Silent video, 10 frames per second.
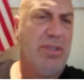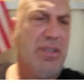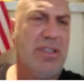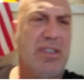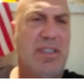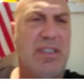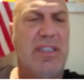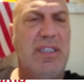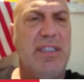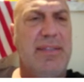
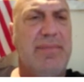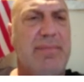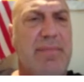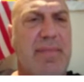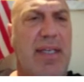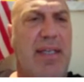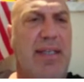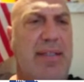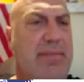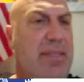realistic.
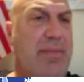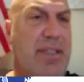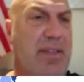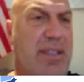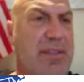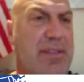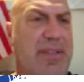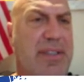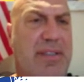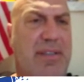Uh, let me know how you
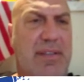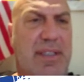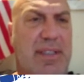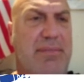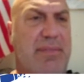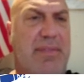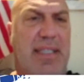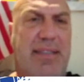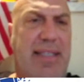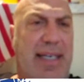feel. Uh,
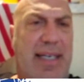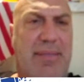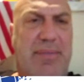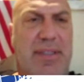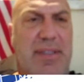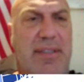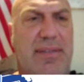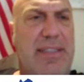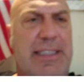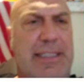take tabs. or